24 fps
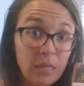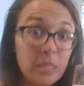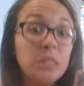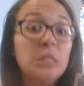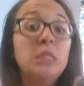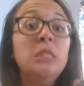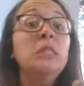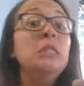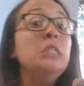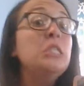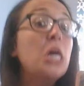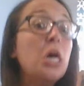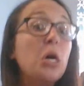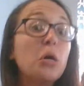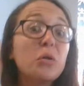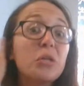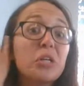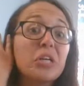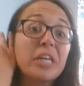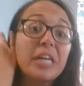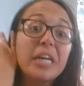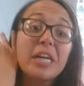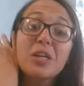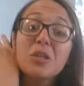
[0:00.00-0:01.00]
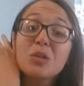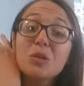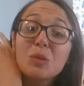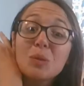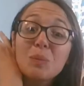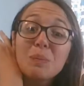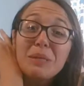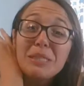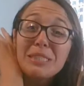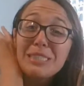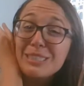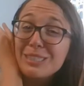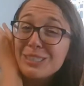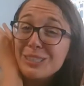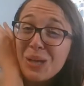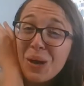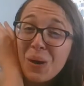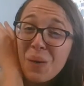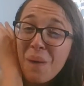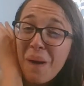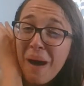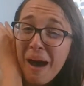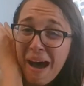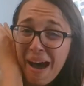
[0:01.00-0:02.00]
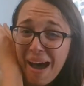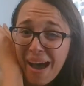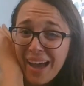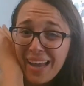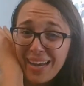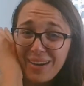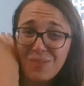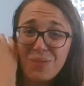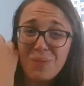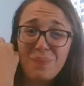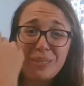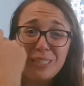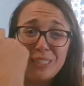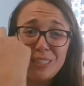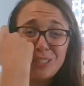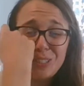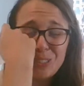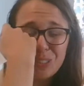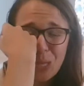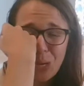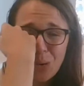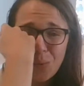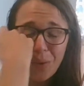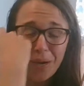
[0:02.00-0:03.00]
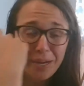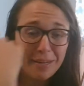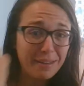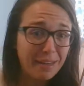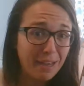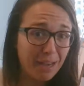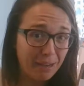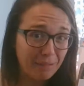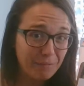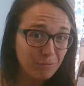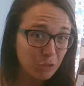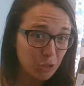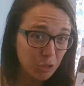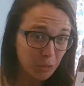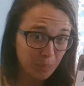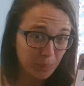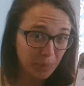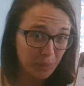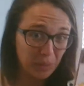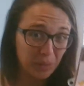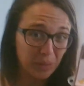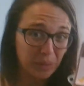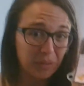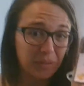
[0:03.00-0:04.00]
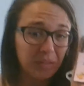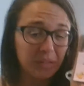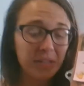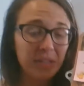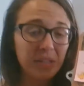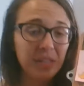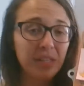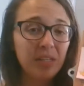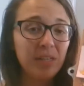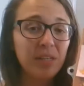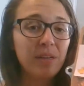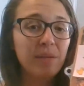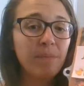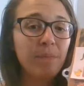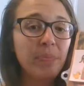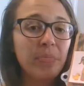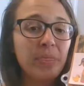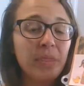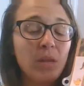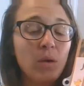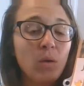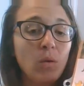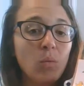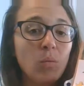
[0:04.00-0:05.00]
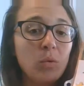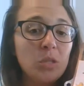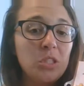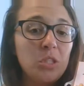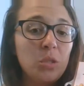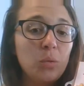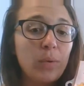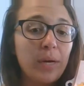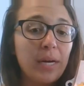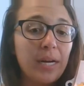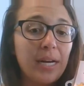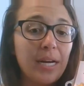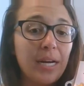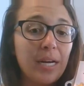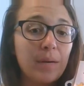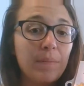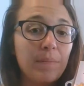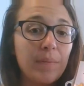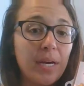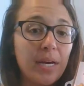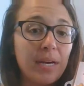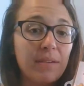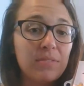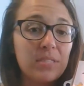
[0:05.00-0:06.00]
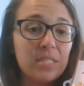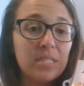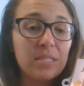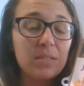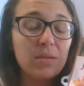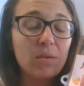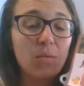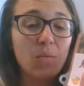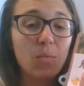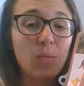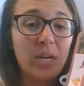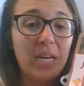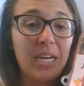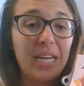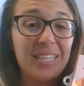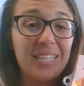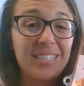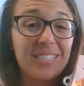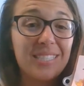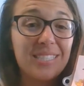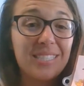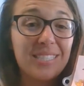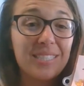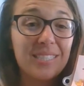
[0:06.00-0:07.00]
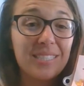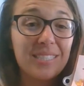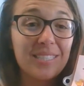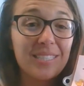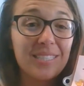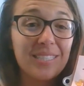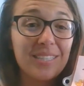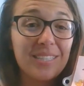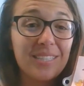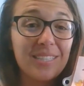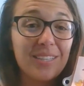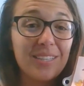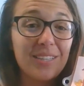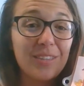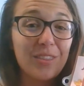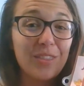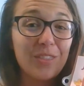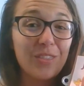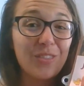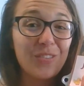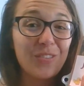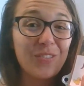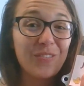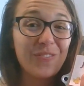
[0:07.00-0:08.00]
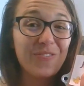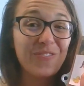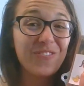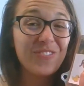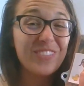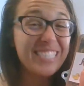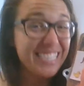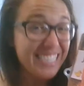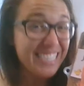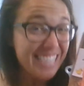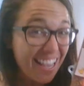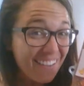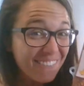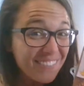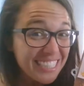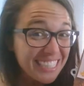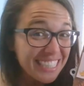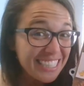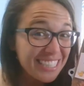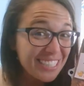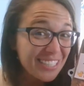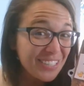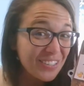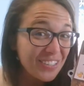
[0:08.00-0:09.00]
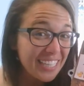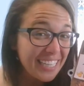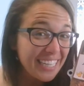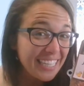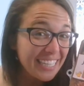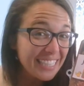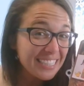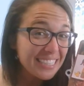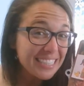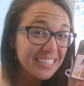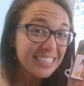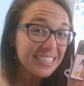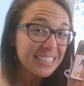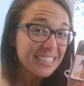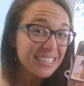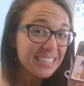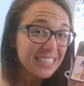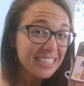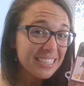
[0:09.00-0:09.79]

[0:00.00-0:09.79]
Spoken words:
No, your ears would be so hot. It would be so uncomfortable. Would you wear earmuffs when it's 70 degrees?